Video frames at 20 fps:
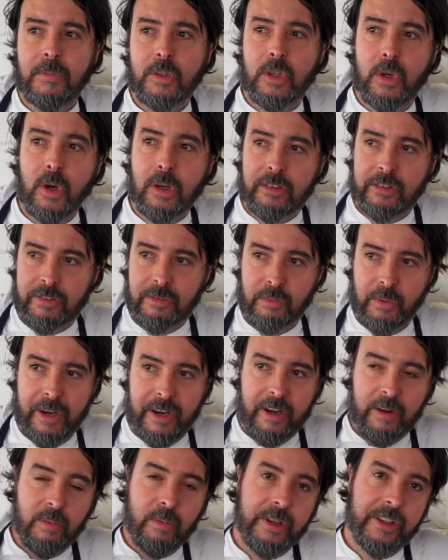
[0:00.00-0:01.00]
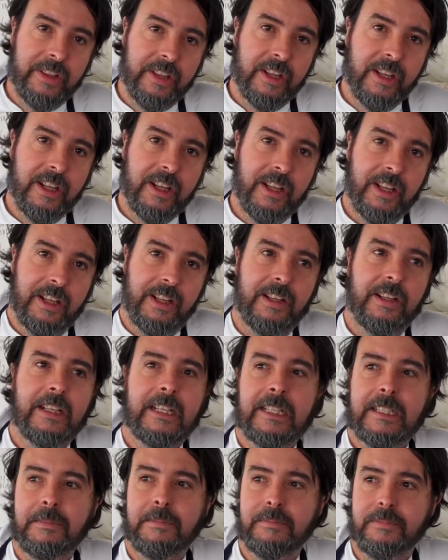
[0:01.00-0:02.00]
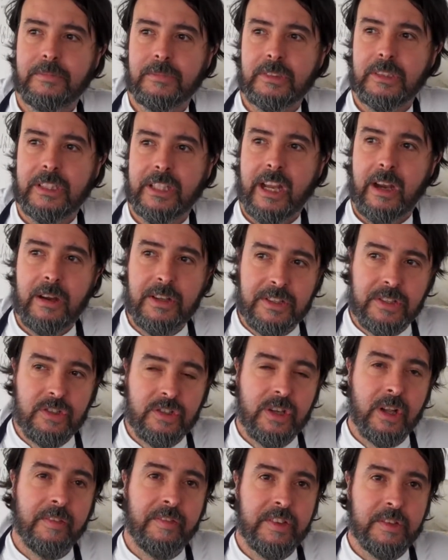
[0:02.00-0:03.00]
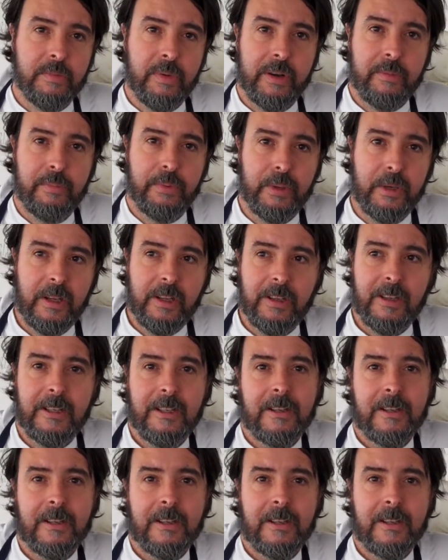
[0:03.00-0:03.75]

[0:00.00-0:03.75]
cooked rare with carrots and shellfish bread pudding.